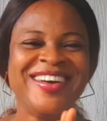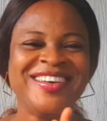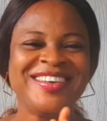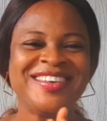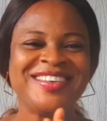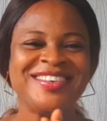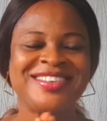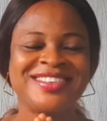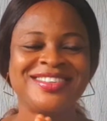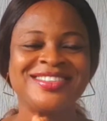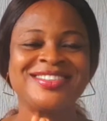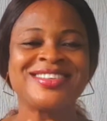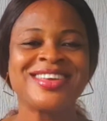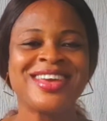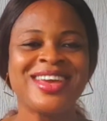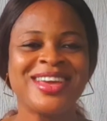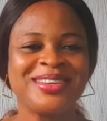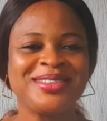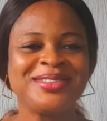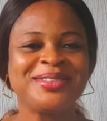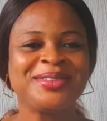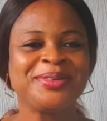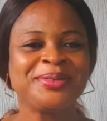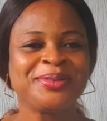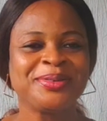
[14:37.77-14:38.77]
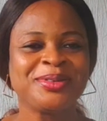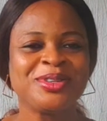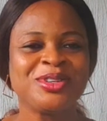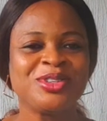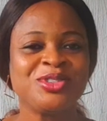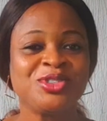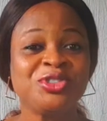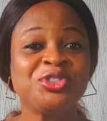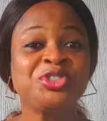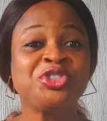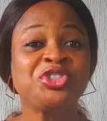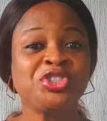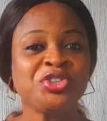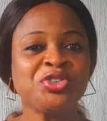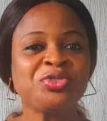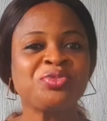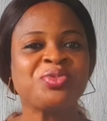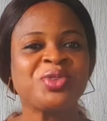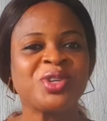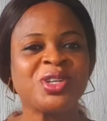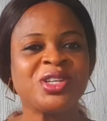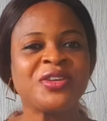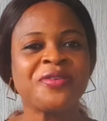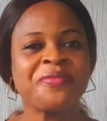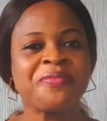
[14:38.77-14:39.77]
She said, you should
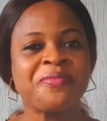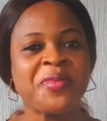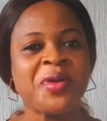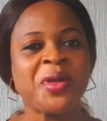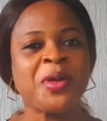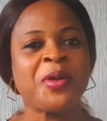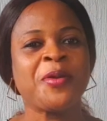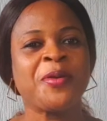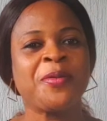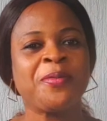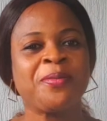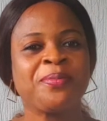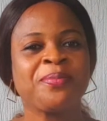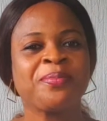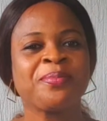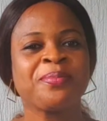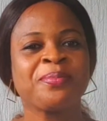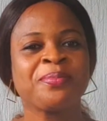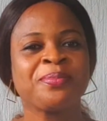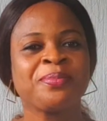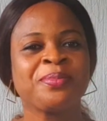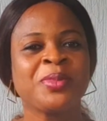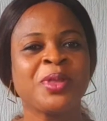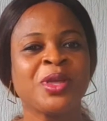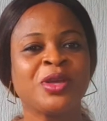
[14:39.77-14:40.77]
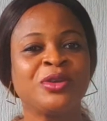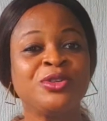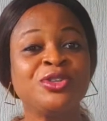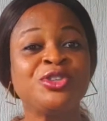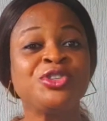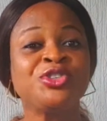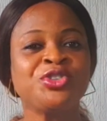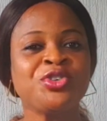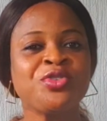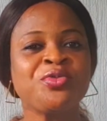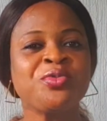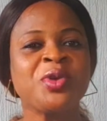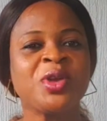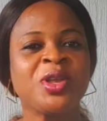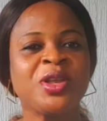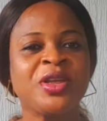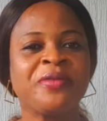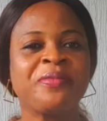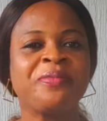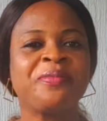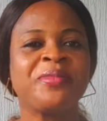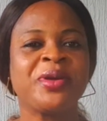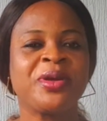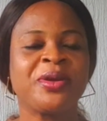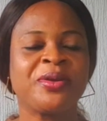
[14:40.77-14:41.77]
really be. You should really
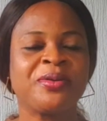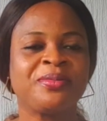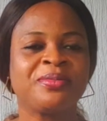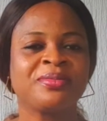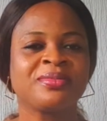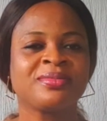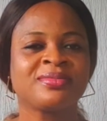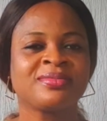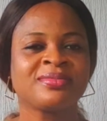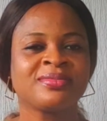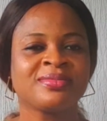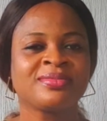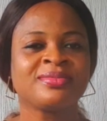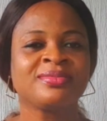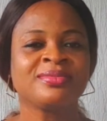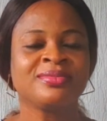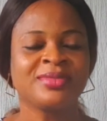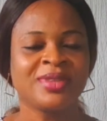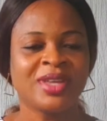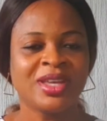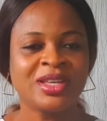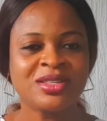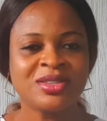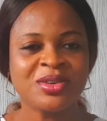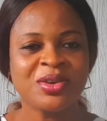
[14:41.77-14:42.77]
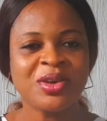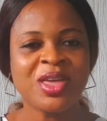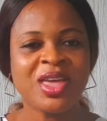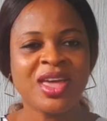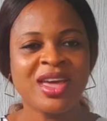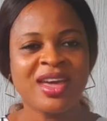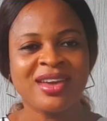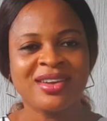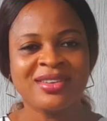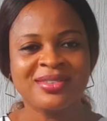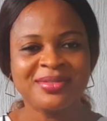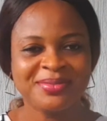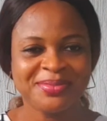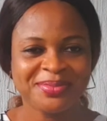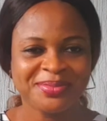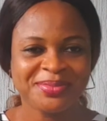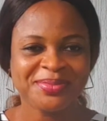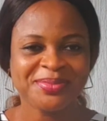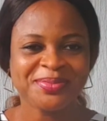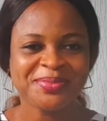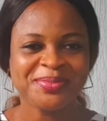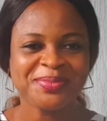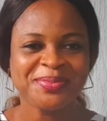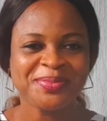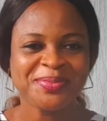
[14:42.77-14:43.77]
be. It's okay.
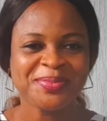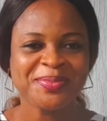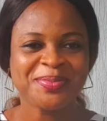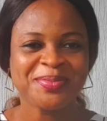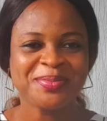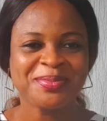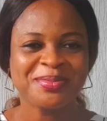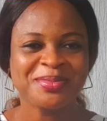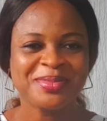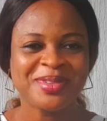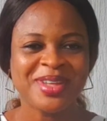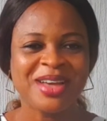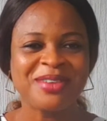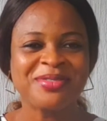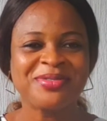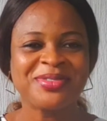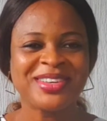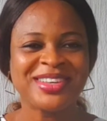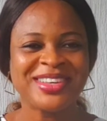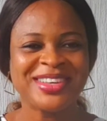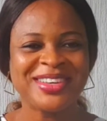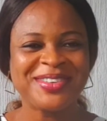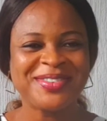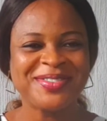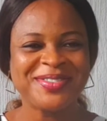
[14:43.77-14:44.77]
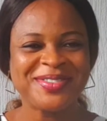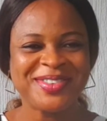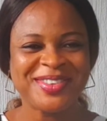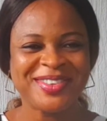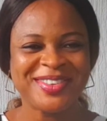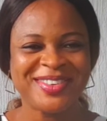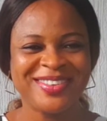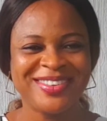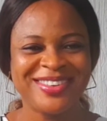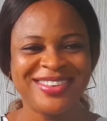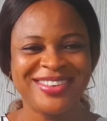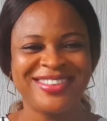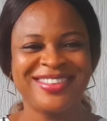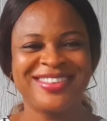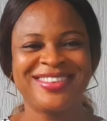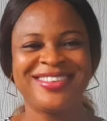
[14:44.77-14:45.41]
I forgive you.